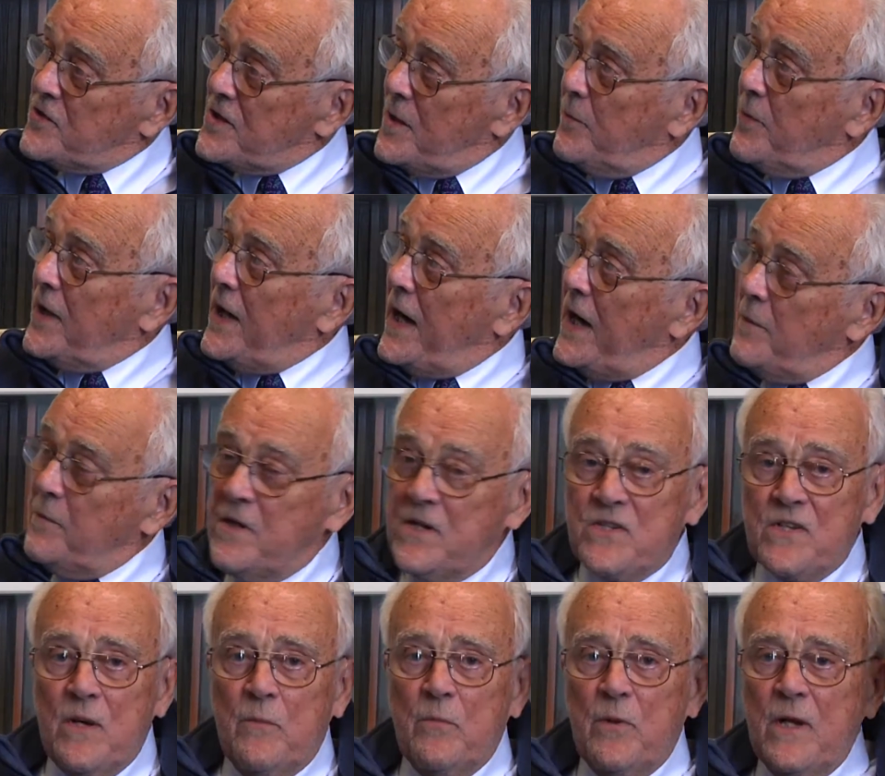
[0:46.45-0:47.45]
is up behind me
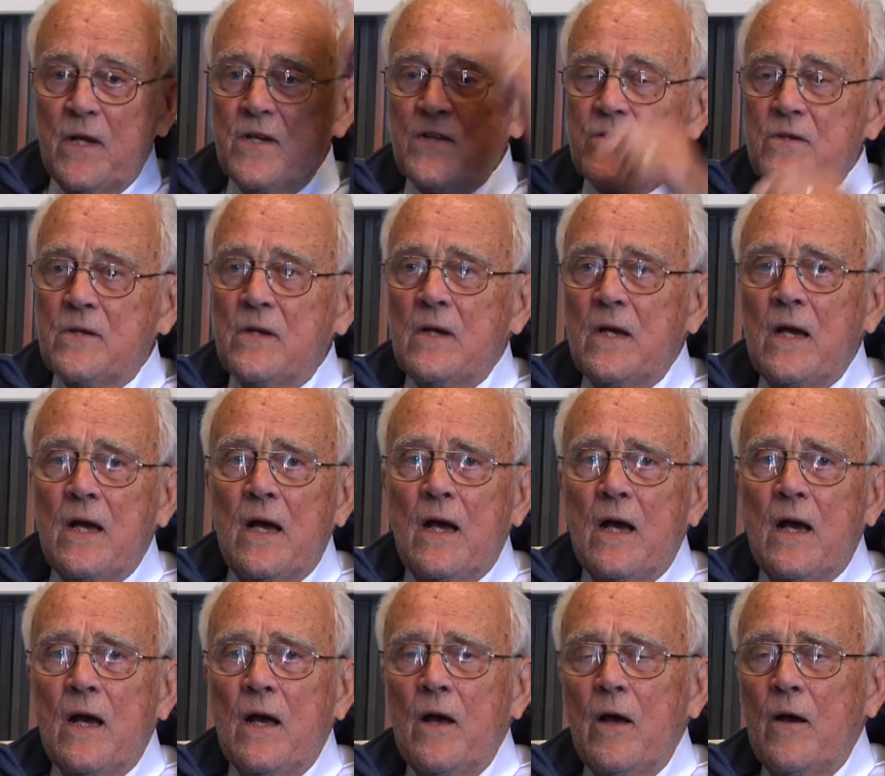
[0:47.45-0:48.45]
someplace
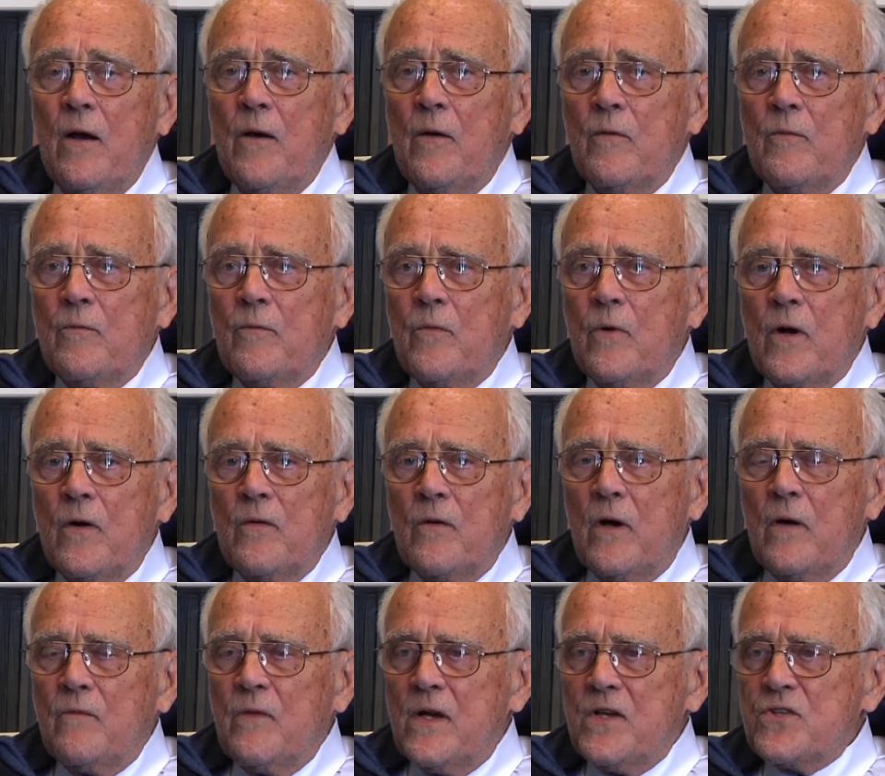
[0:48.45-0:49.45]

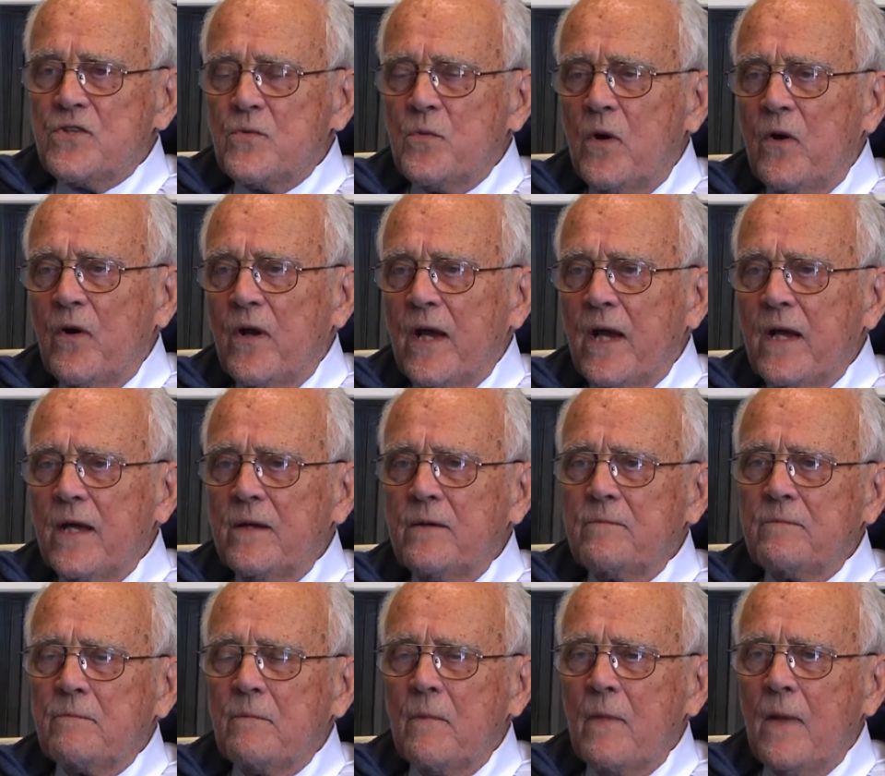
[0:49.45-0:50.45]
of that swearing
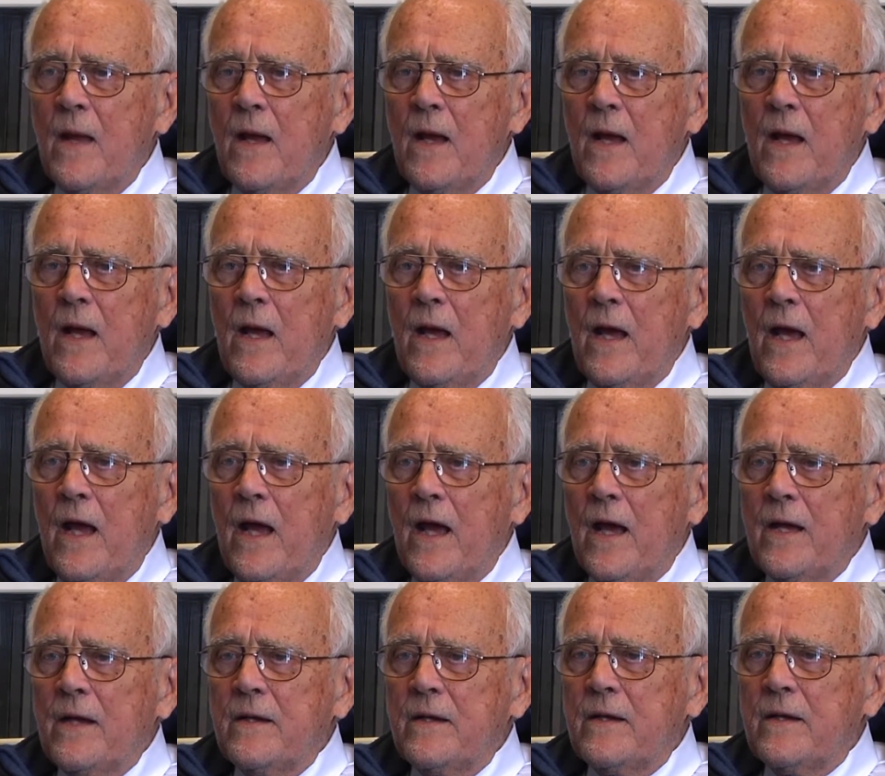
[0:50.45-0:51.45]
in.
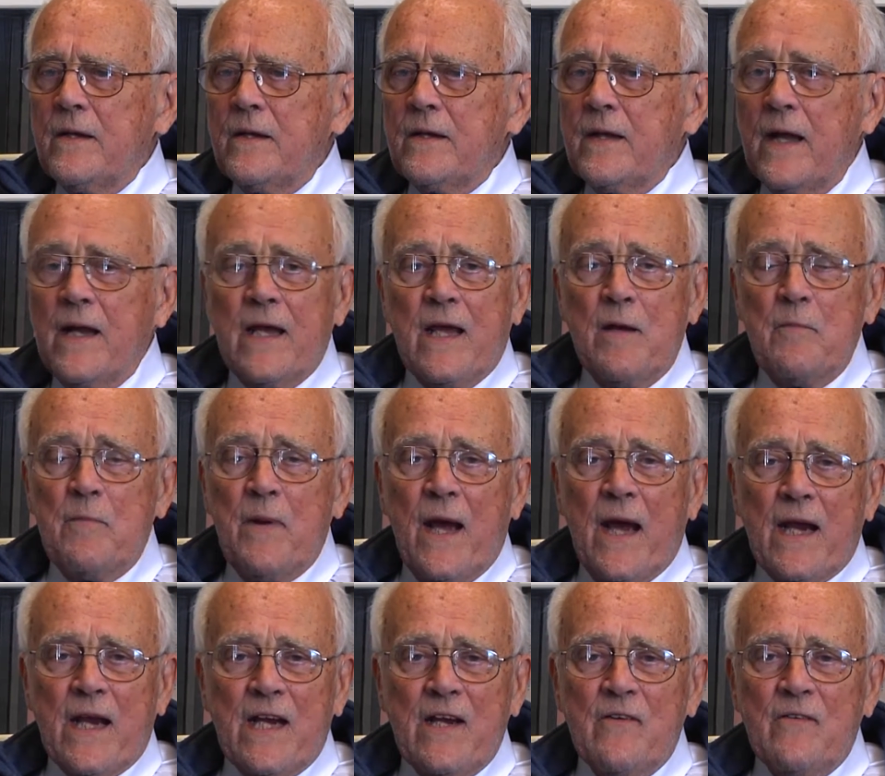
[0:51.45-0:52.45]
And then I came
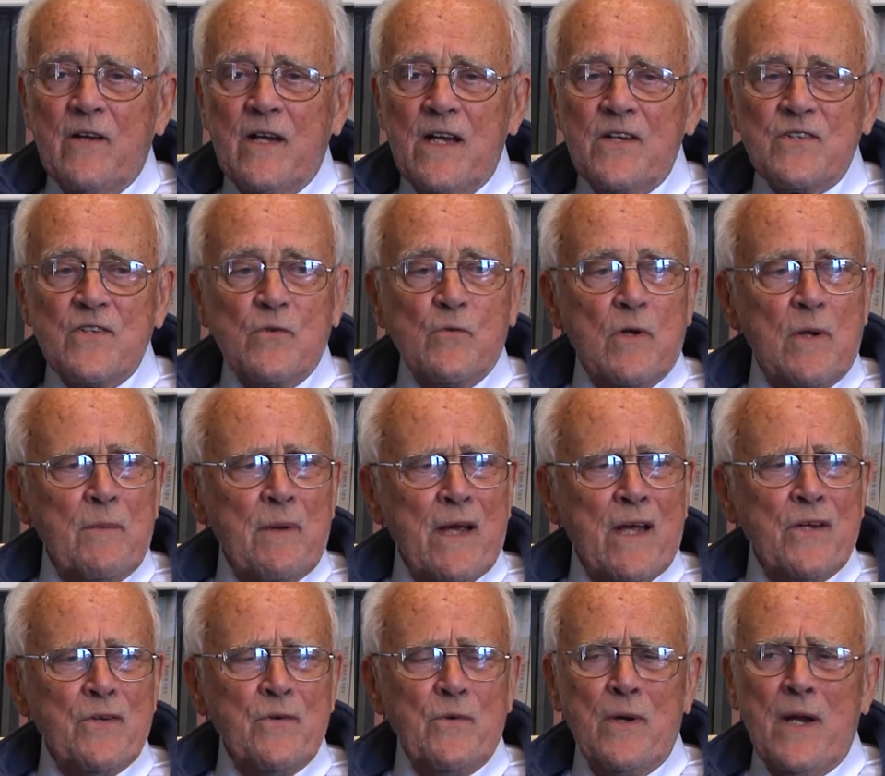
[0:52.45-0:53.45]
back here and I said, what am I
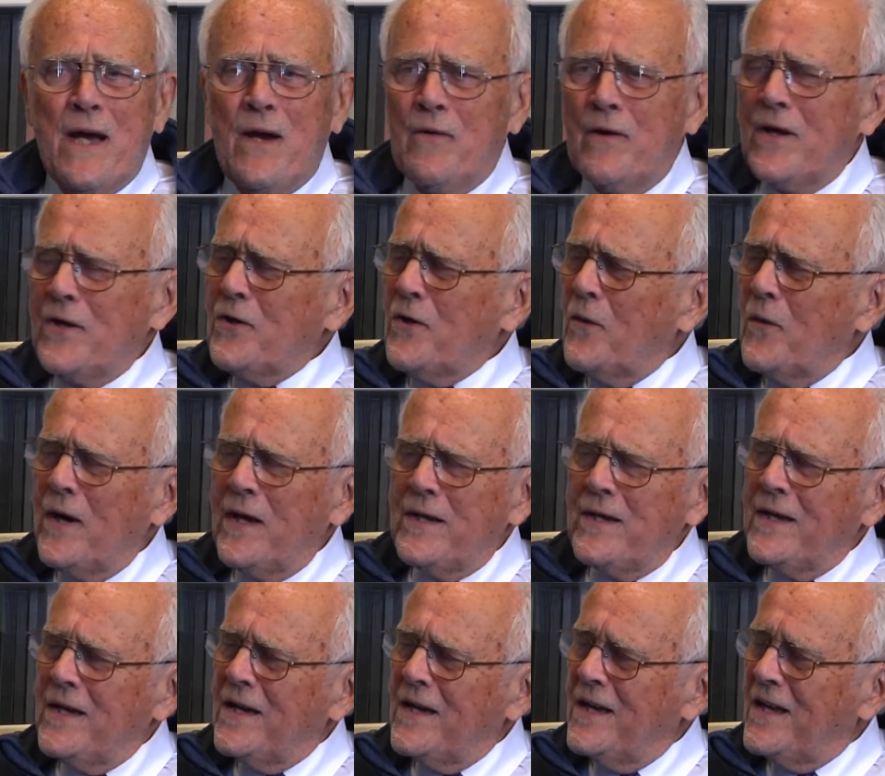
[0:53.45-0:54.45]
going to do now? I had no
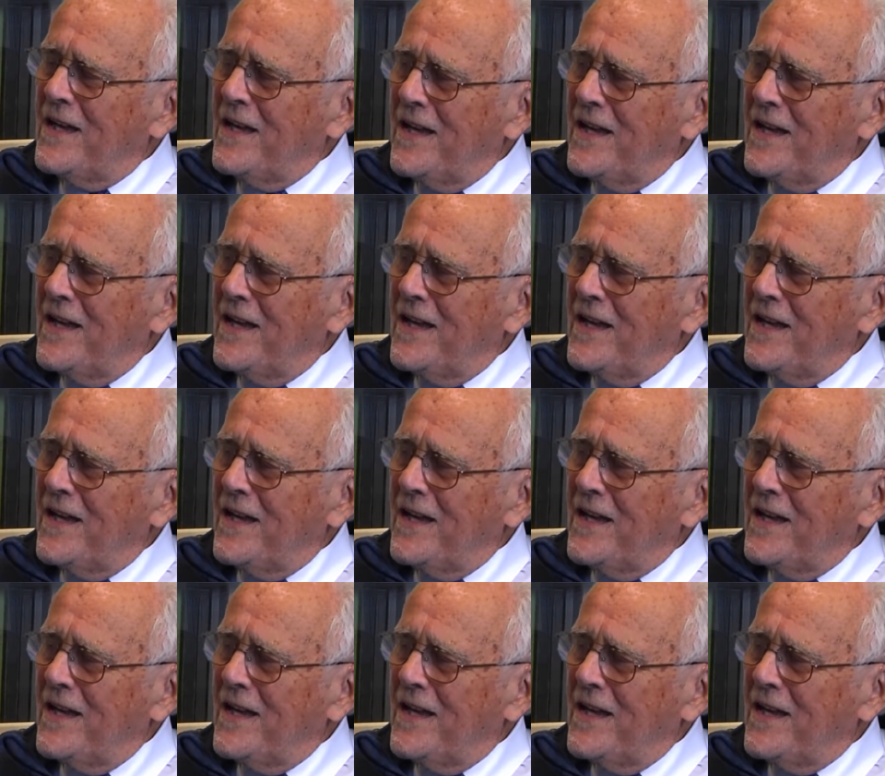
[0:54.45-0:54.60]
idea.